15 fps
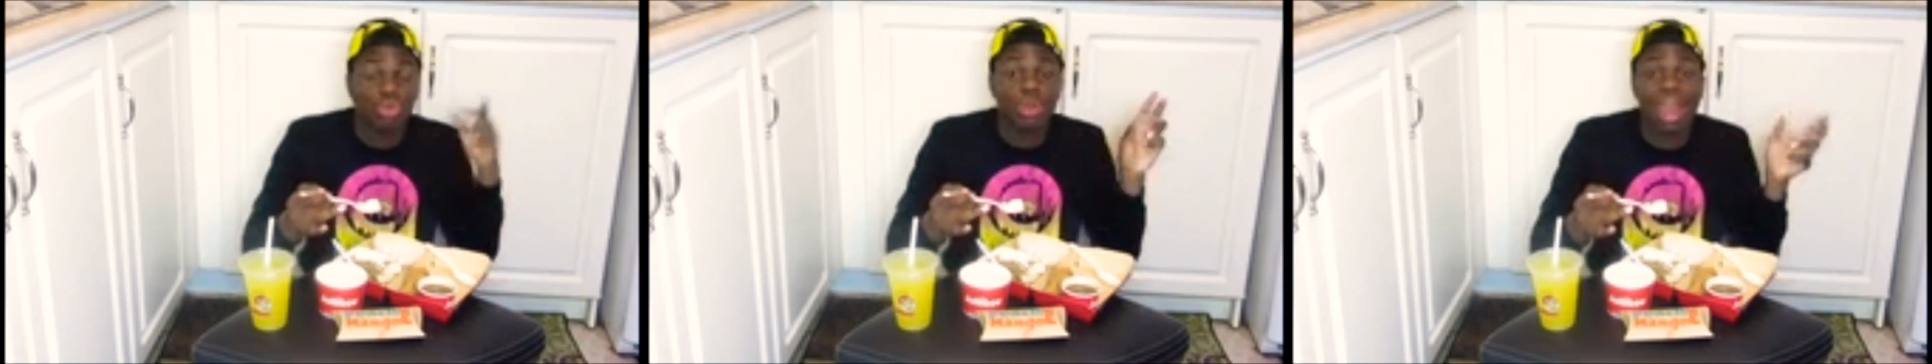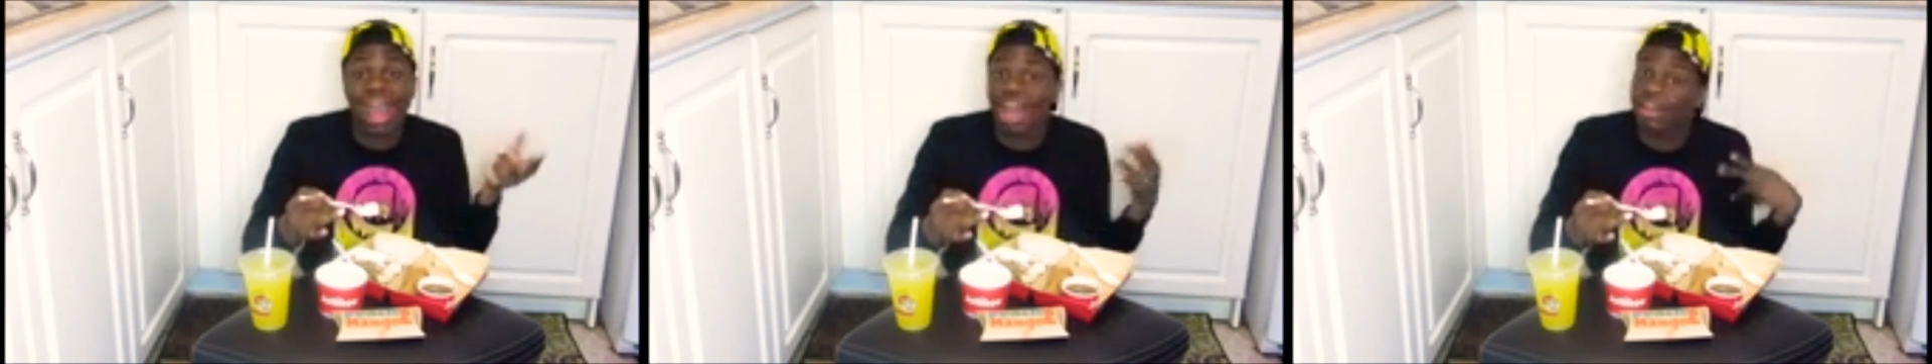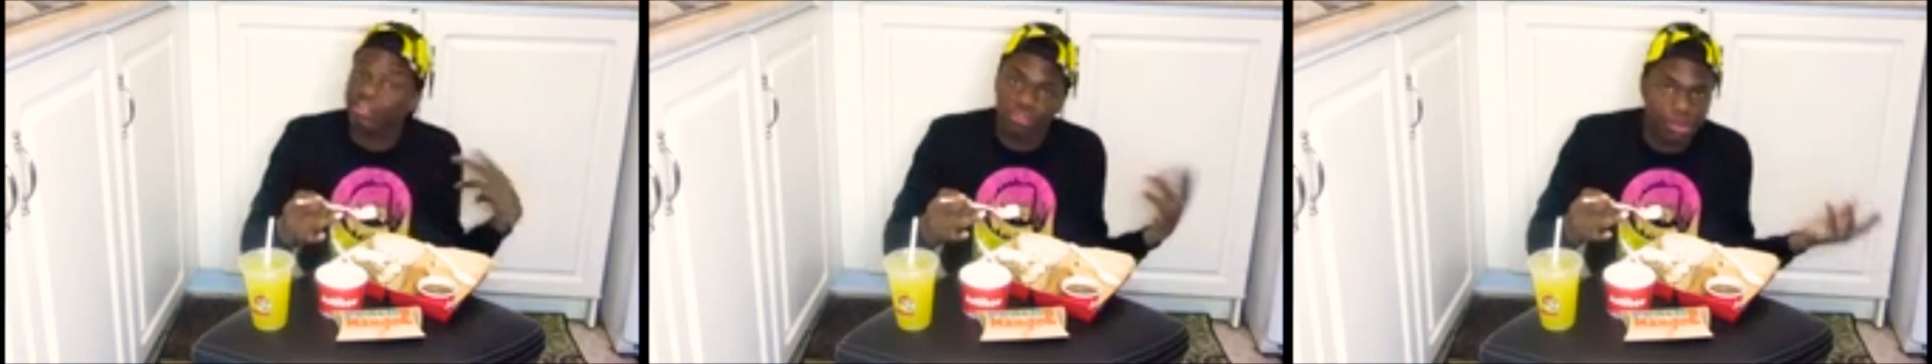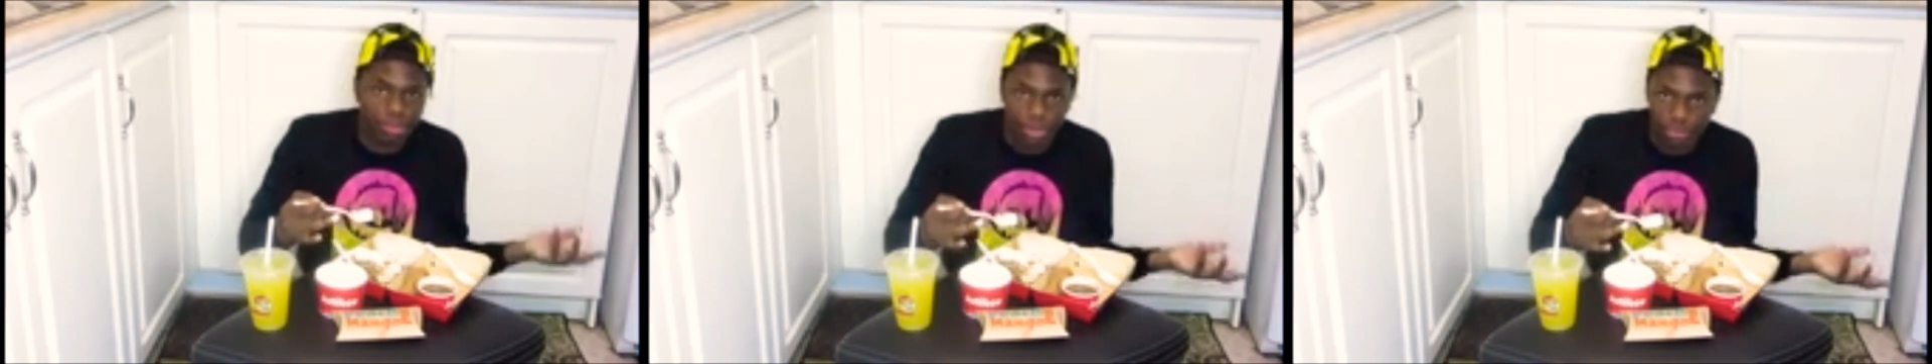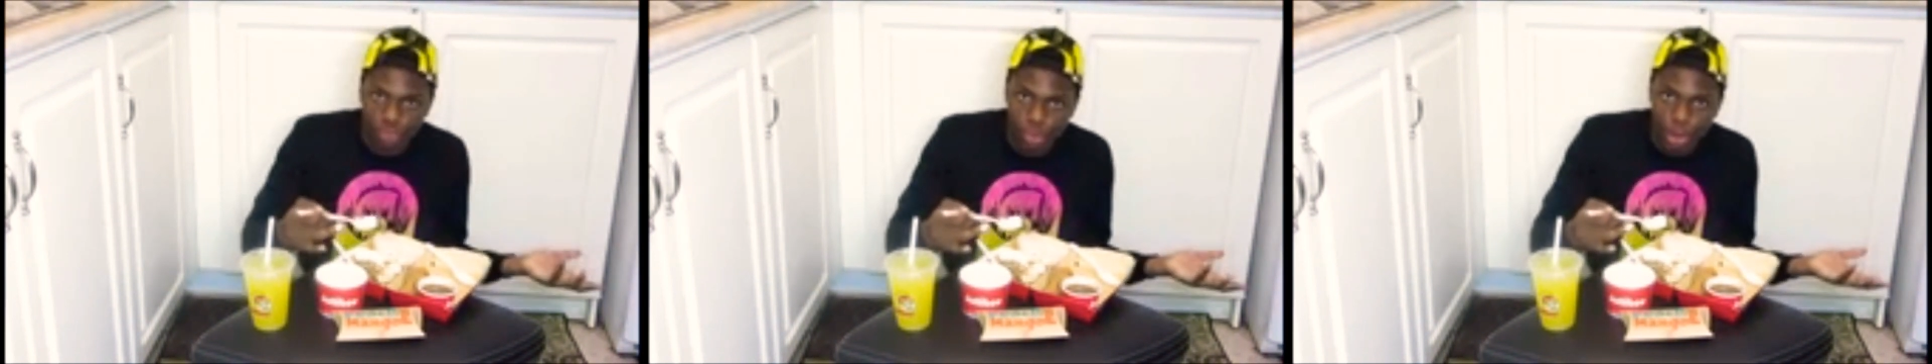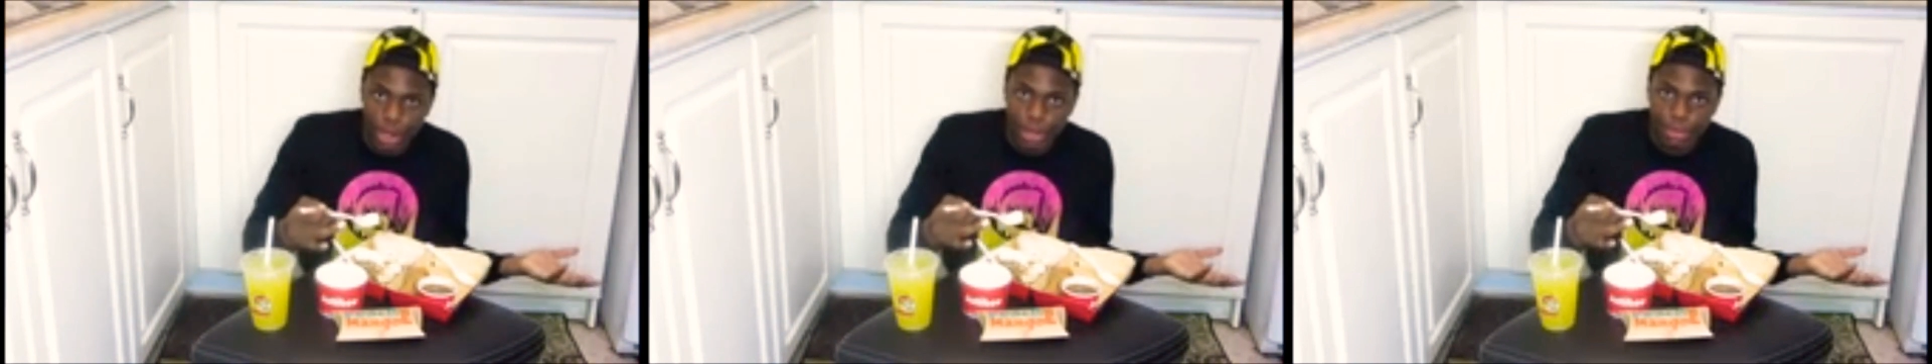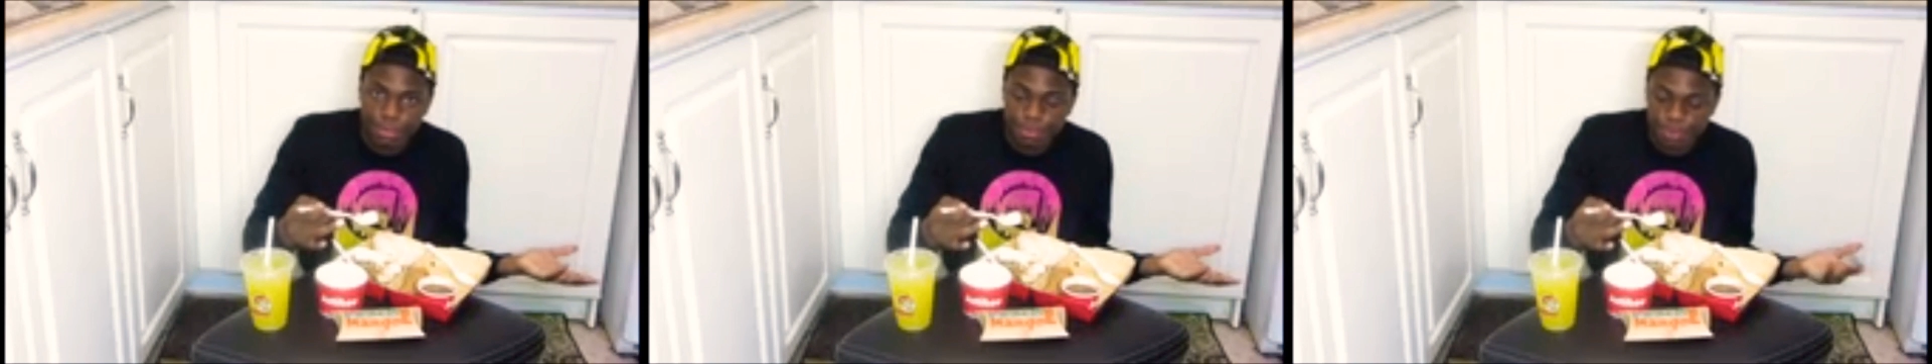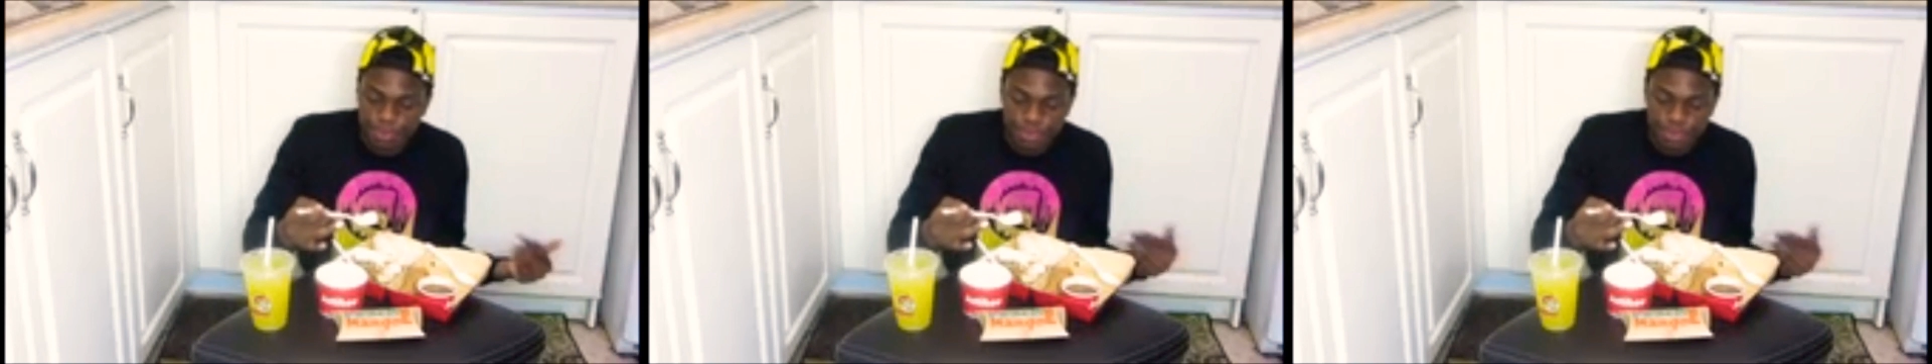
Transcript: you had from before.